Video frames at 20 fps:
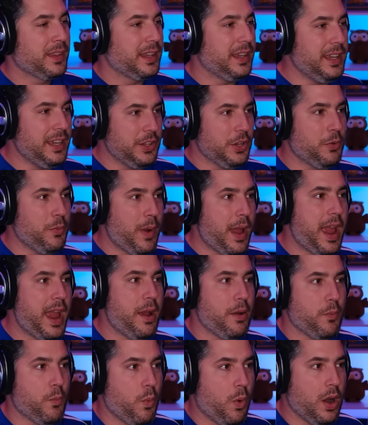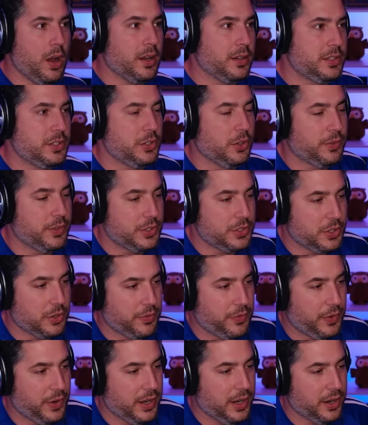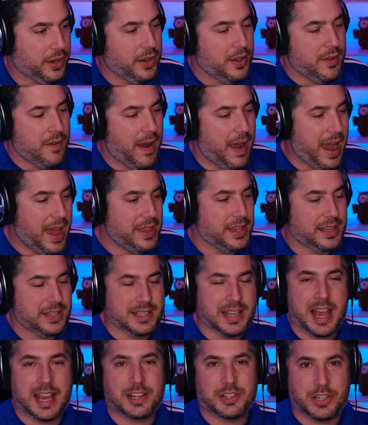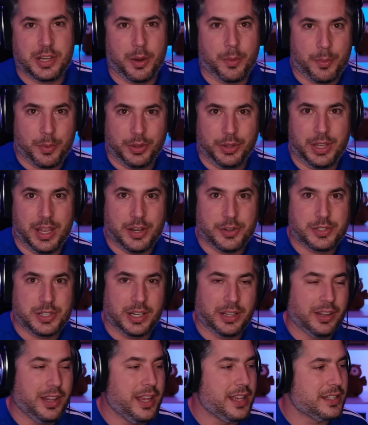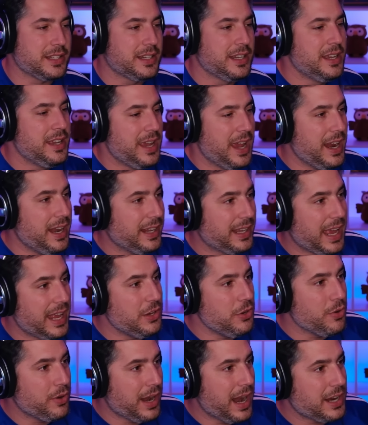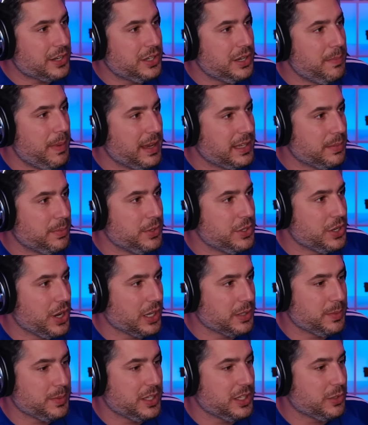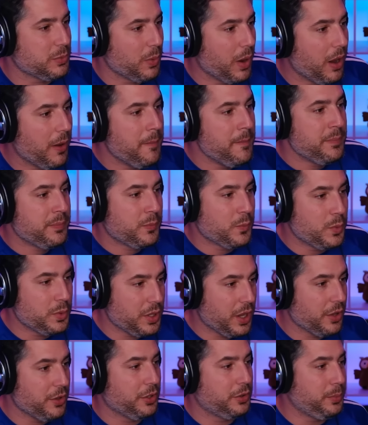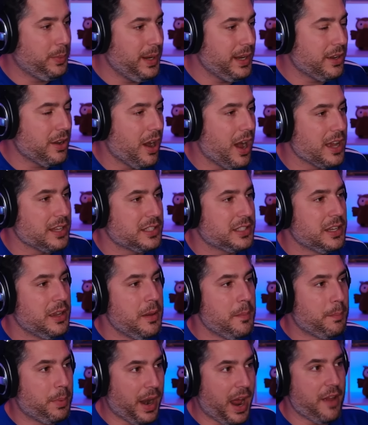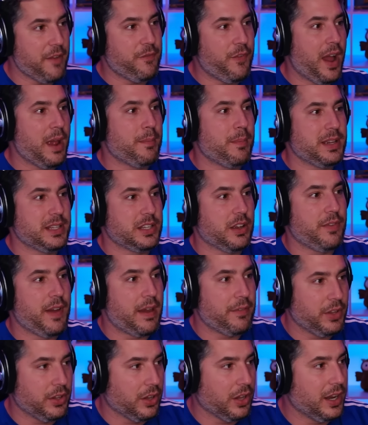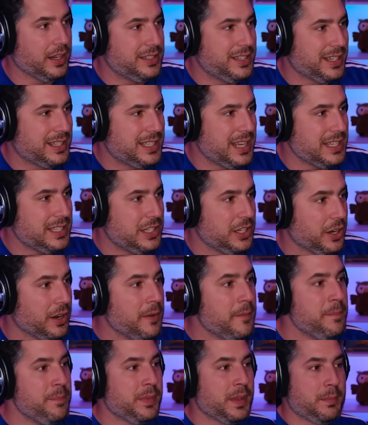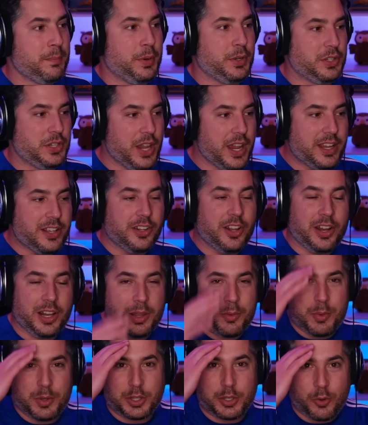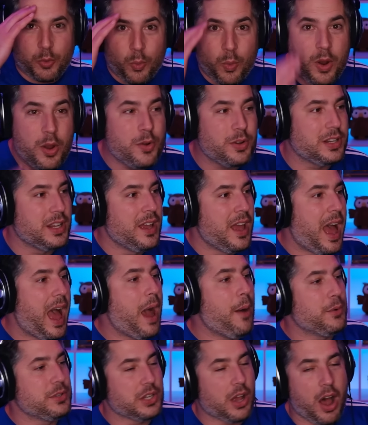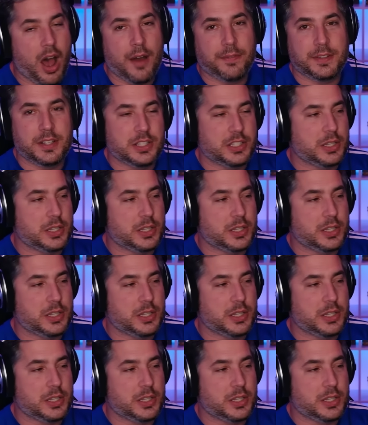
Either way, Wong Silver Surfer here, I think is actually a really interesting list. And again, you can actually make some adjustments as well with other three costs, but I find myself having a lot of success here, particularly with Groot. I was often